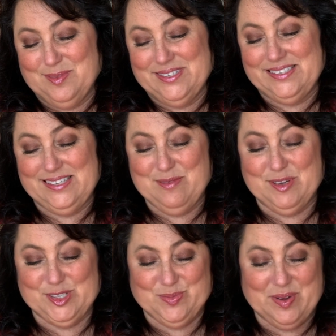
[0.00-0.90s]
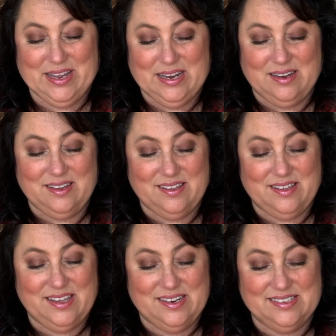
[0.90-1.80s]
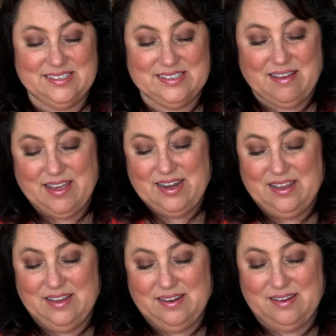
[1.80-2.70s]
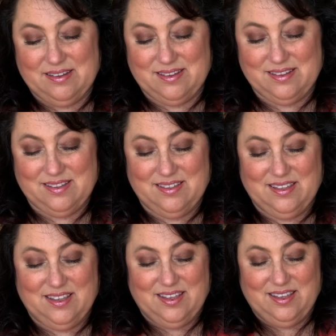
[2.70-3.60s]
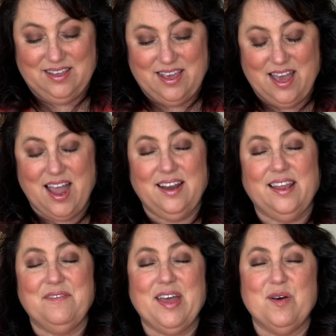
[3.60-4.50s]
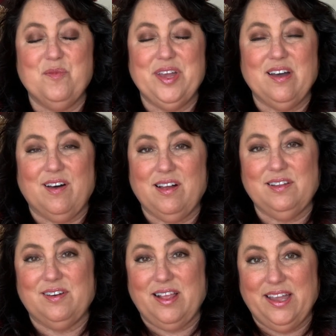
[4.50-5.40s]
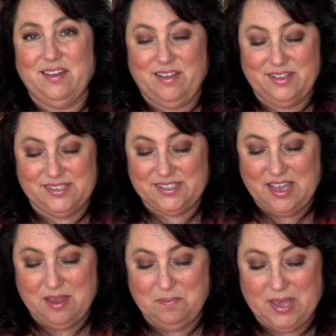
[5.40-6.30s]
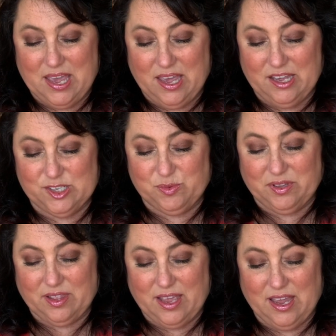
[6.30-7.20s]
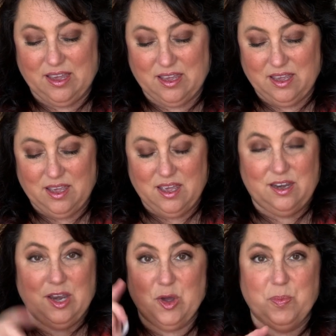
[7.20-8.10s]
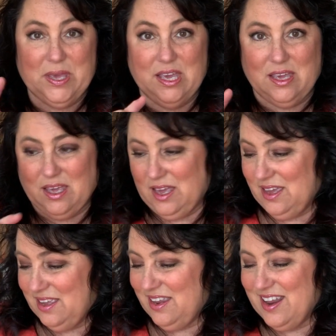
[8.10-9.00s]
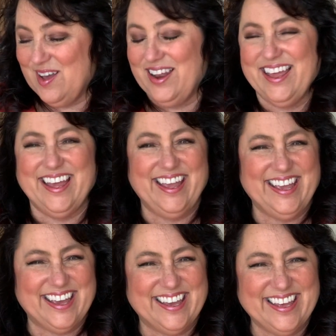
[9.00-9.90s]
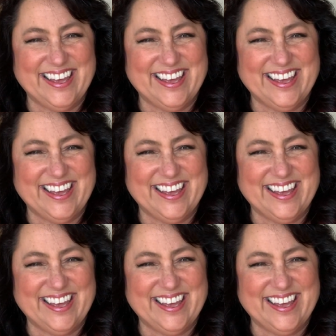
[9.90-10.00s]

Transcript: let's see which one we decided. I love how we all are like on the same page with like, no peeking, you know, like